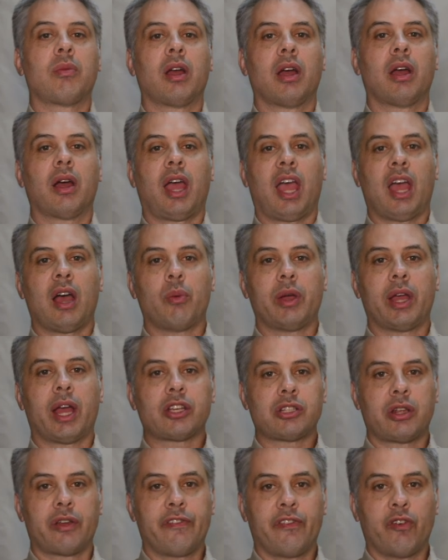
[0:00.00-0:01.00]
how we
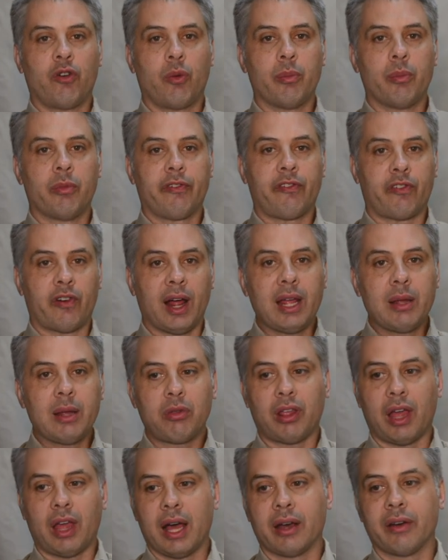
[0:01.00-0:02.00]
actually form
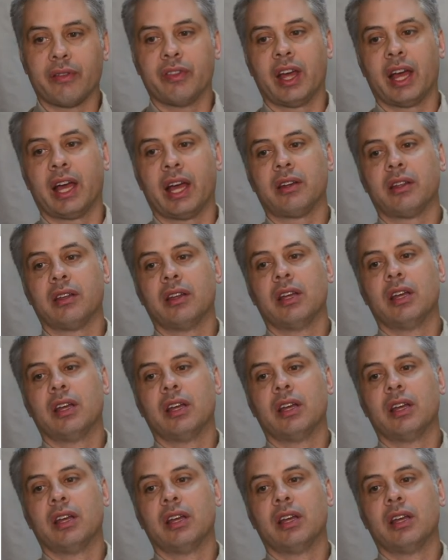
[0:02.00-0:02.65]
frames out of that.